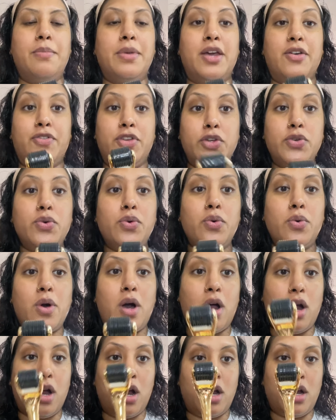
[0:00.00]
If you
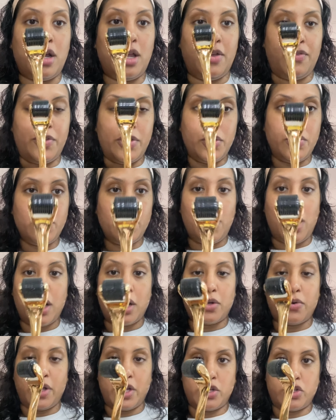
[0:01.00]

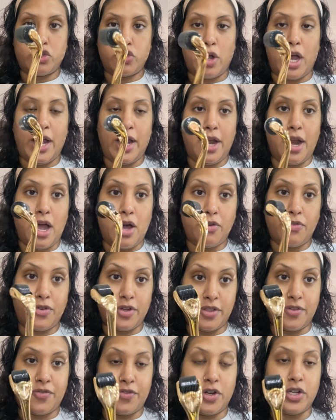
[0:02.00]
are going to try it out for
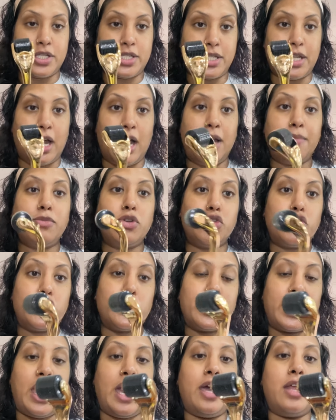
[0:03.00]
the first time, you
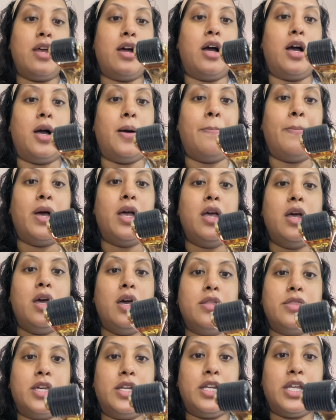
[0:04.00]
should get
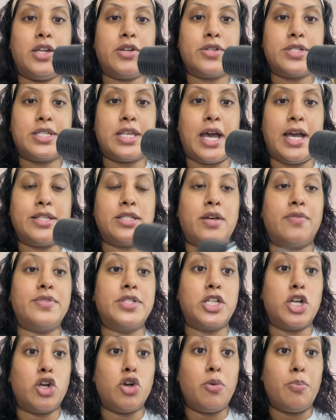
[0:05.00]
the needle size of
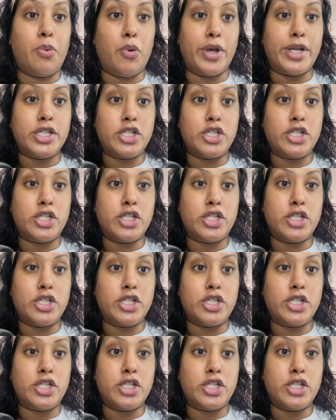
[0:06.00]
0.25